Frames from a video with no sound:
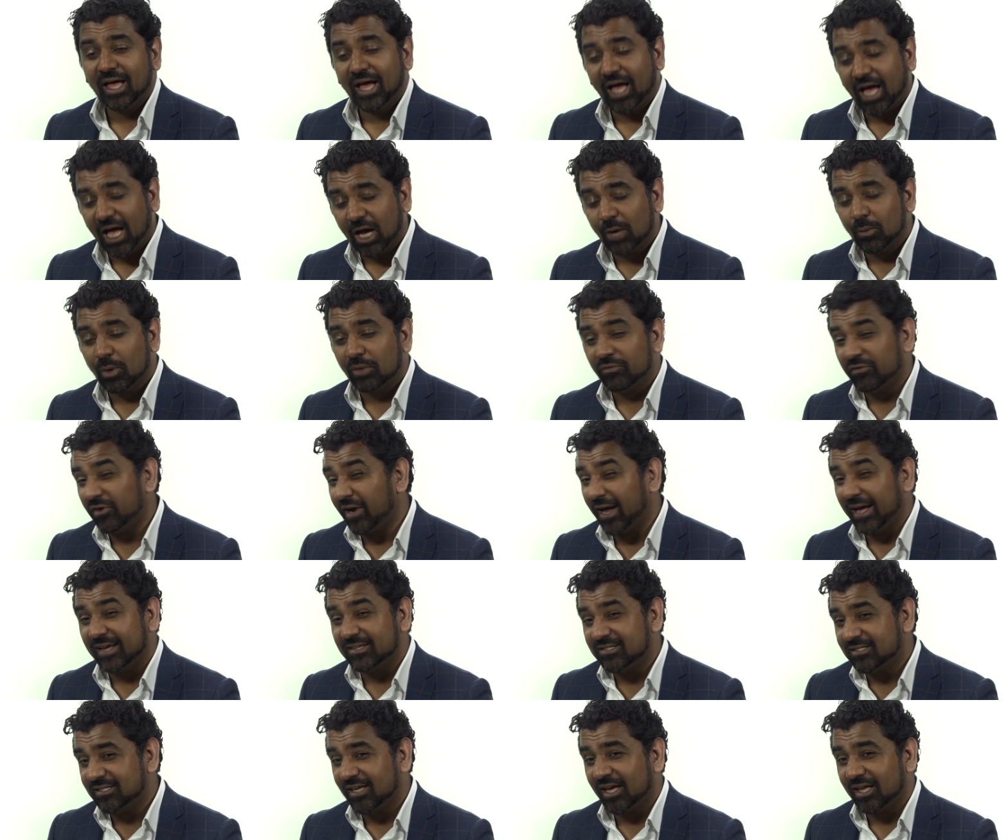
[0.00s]
However,
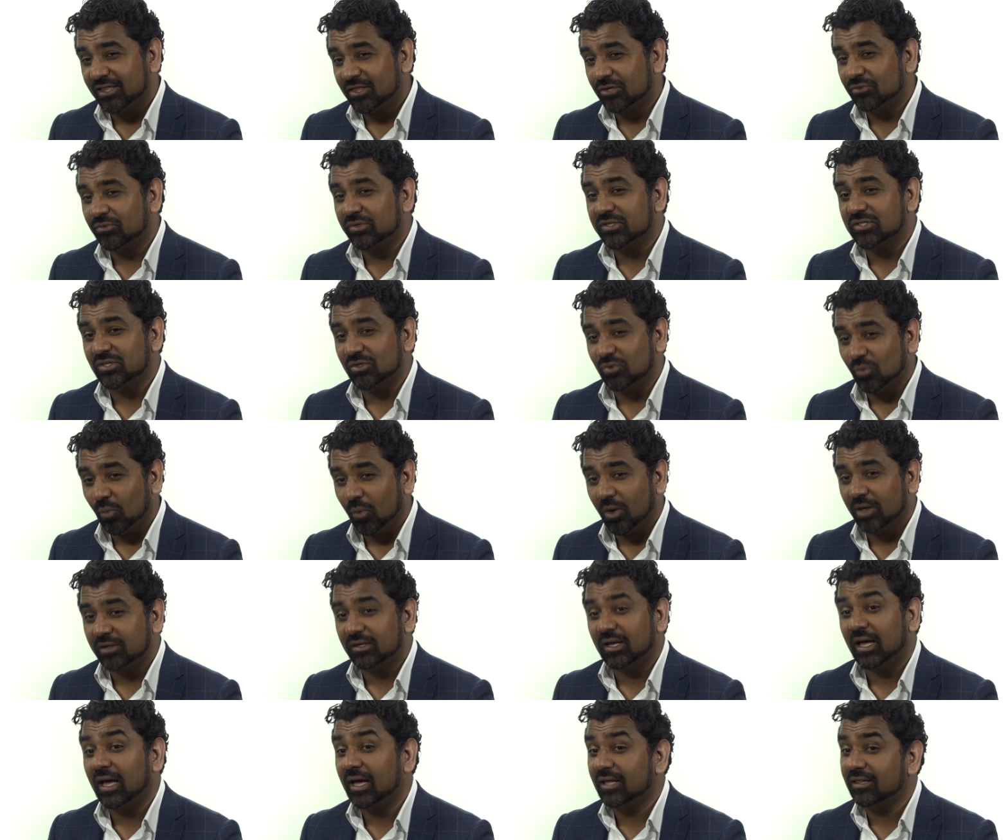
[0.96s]
as yet, there isn't
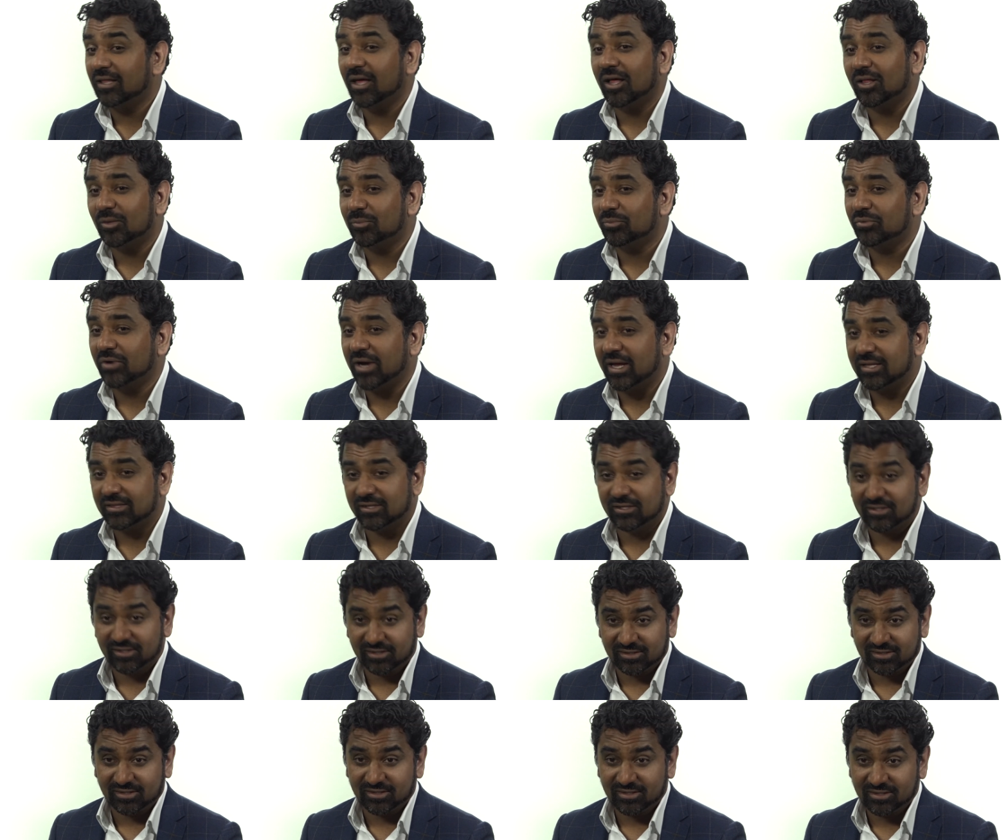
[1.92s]
one halal brand that
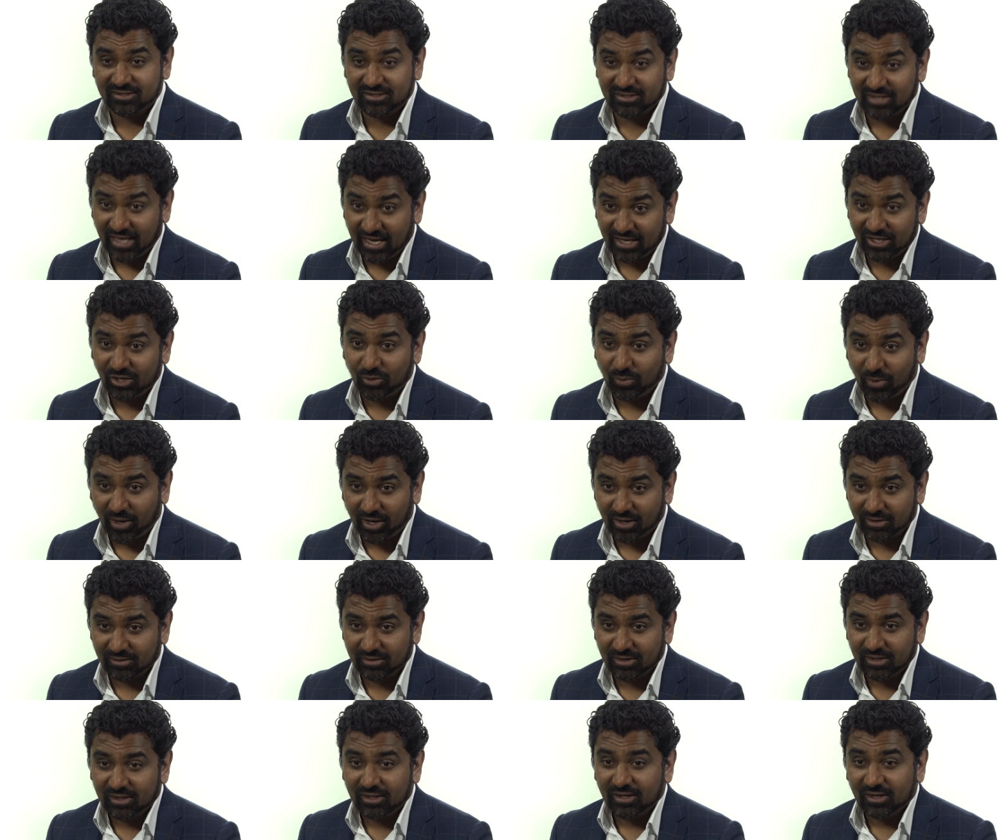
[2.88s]
exists anywhere.
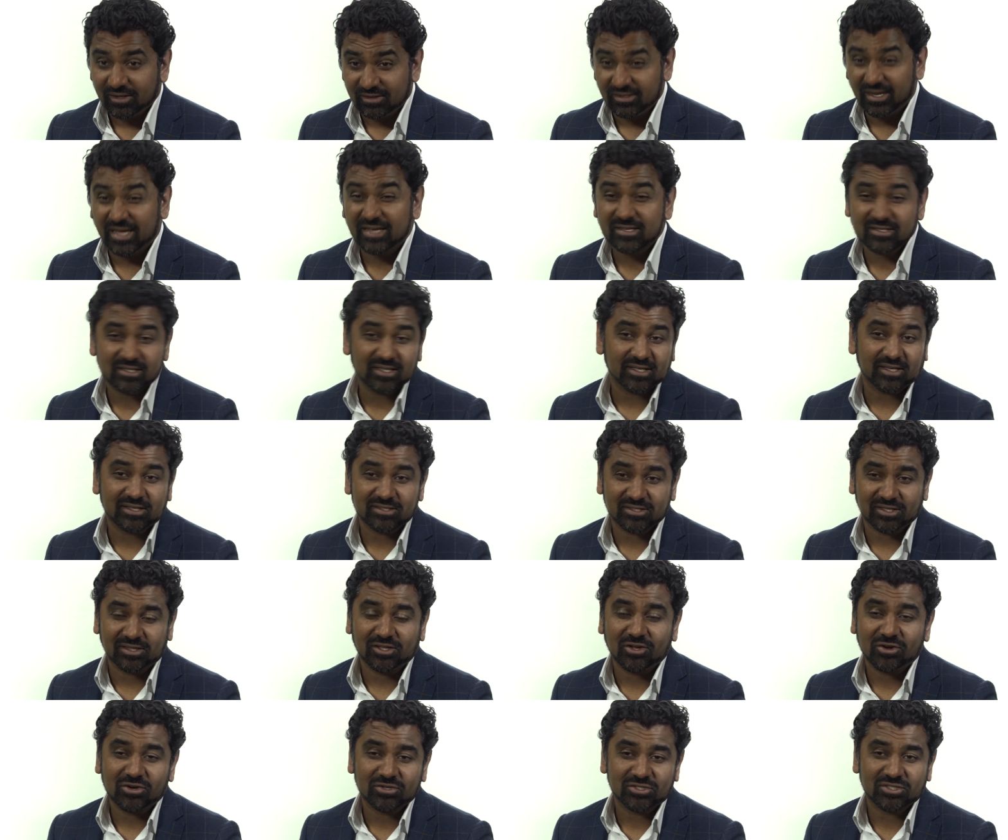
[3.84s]
Nestle is the
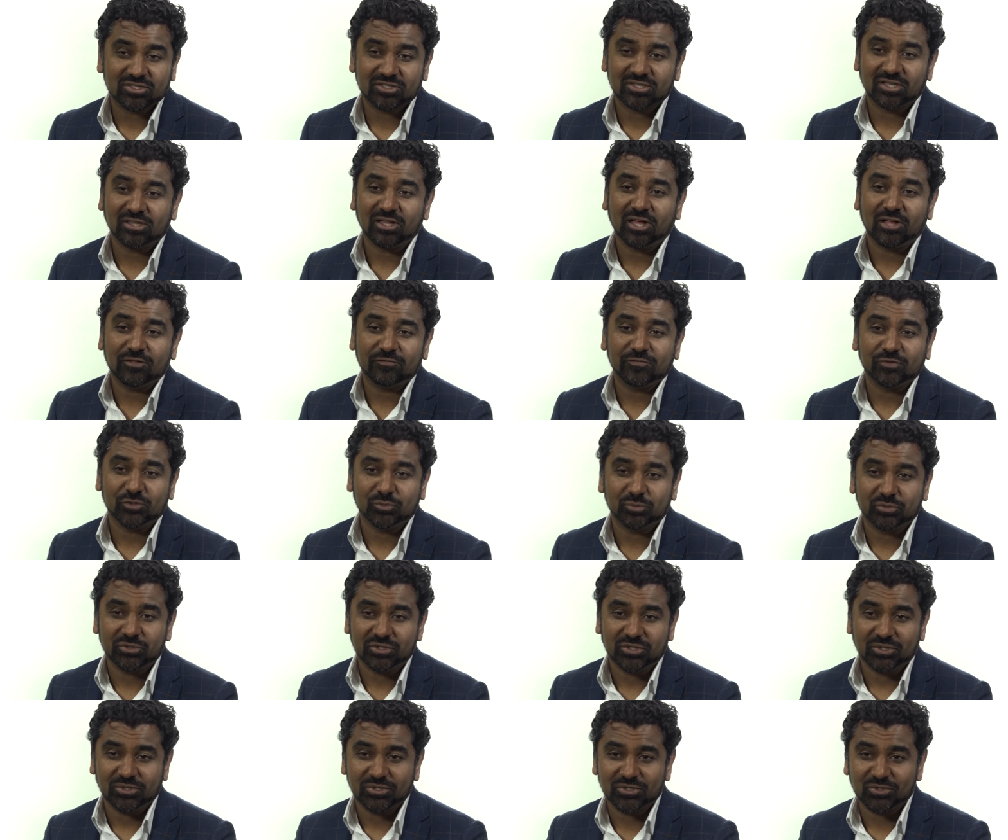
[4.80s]
largest halal food
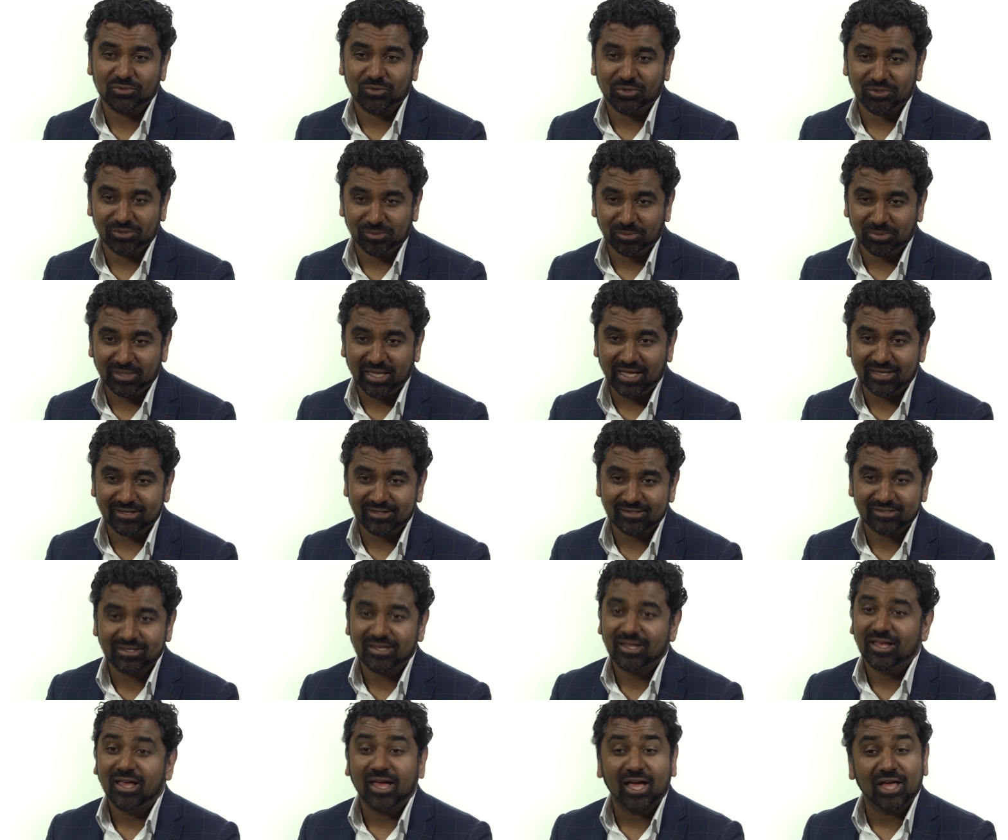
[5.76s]
producer on the planet,
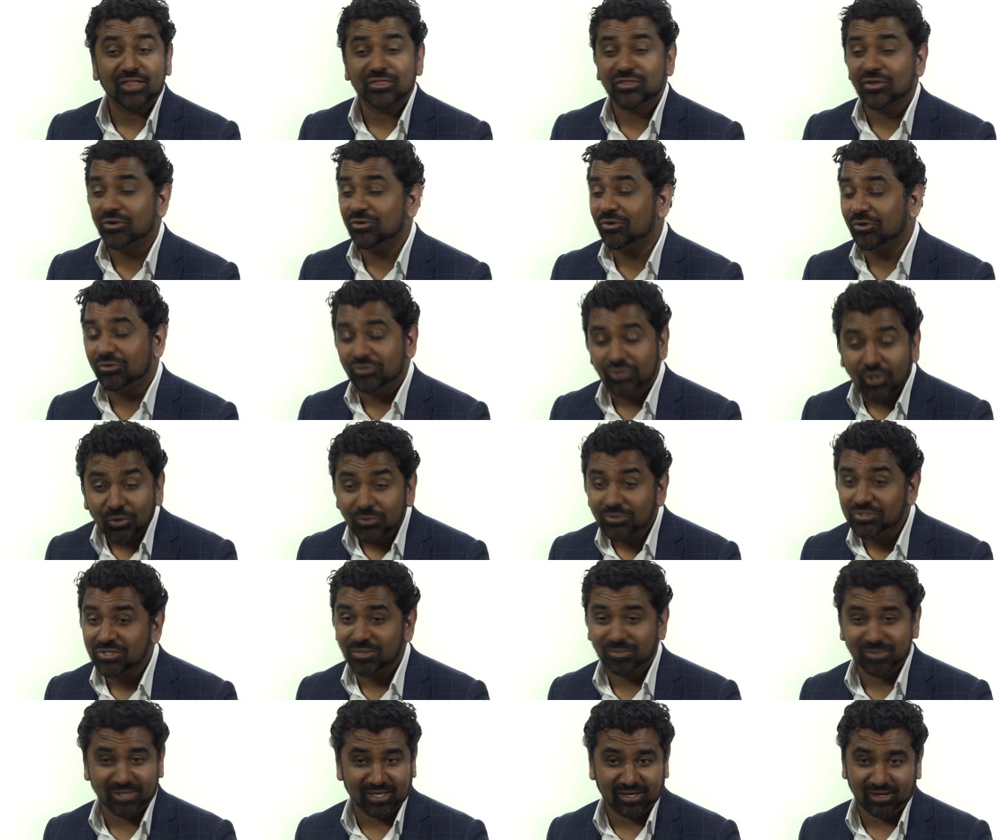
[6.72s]
and they're not known
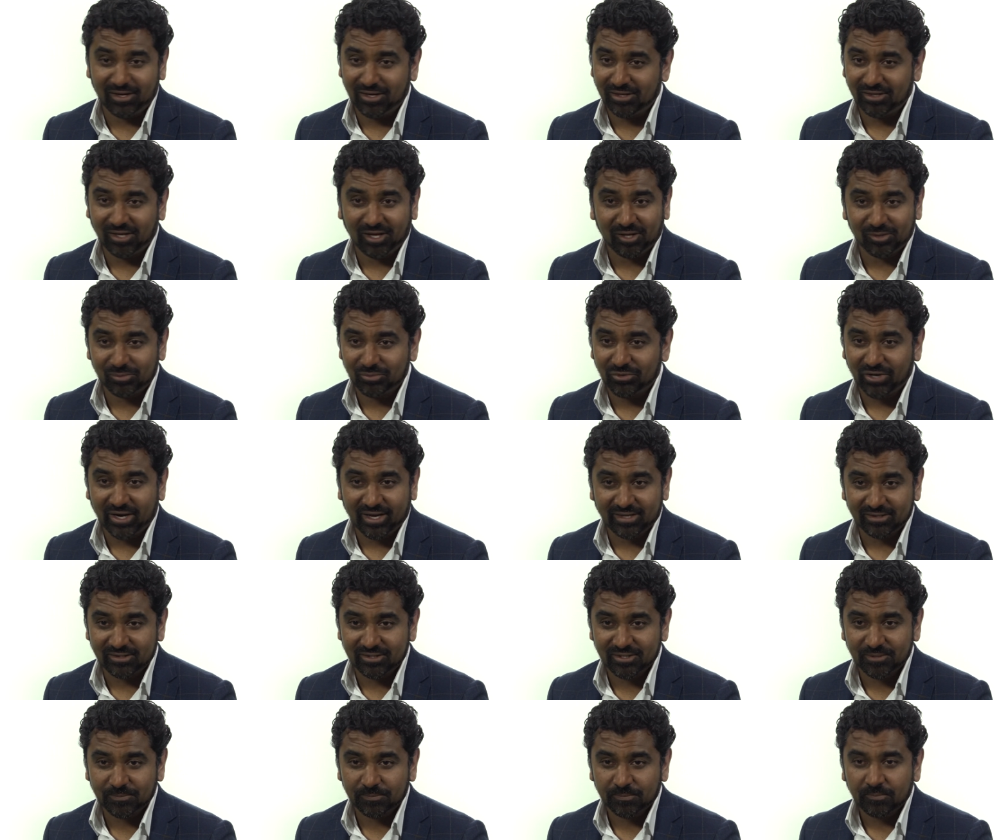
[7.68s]
to be a halal
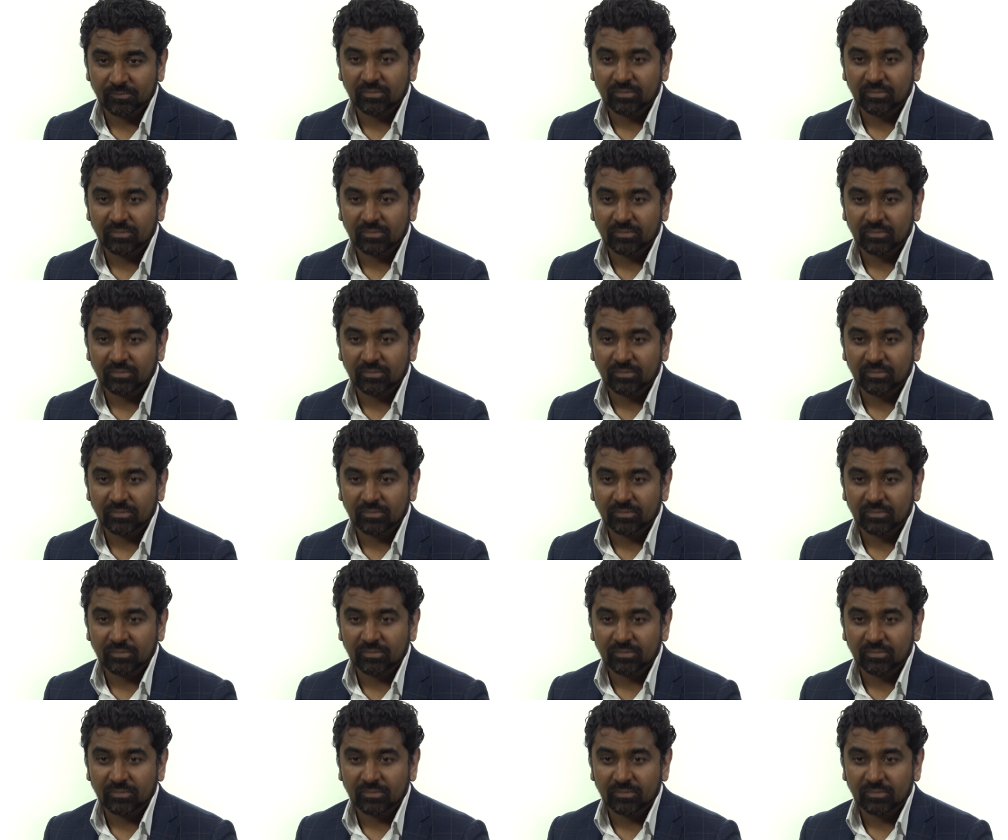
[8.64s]
brand.